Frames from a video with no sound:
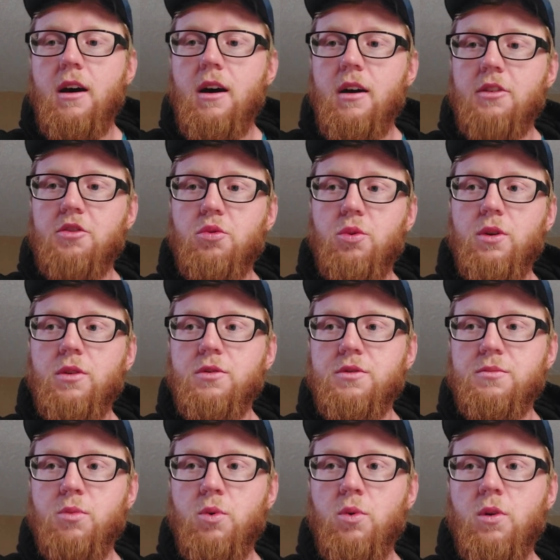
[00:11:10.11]
uh, to where it
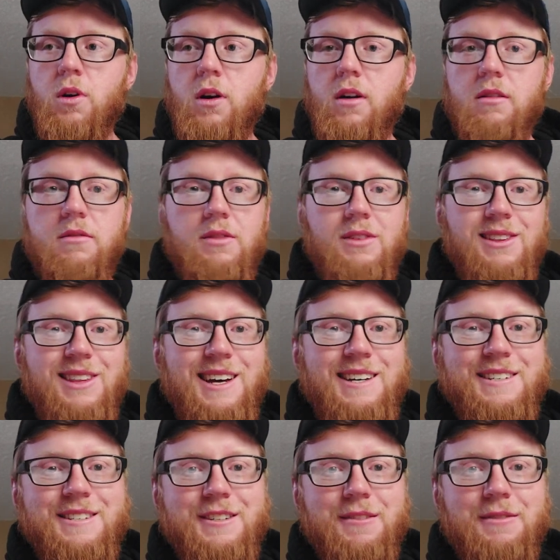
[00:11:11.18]
was more of
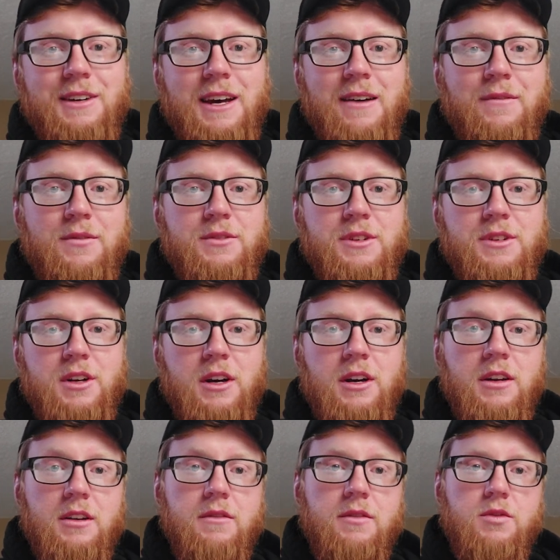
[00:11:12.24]
less of an emphasis
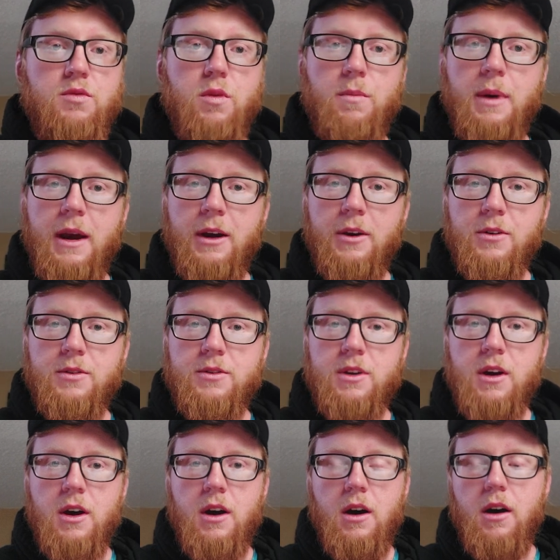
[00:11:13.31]
on individual bankers,
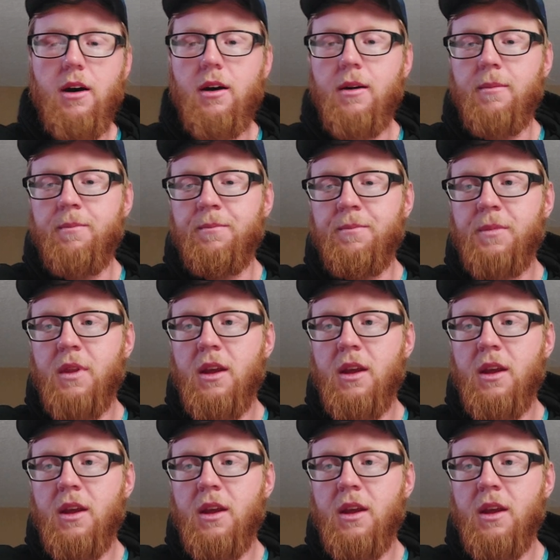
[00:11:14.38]
um,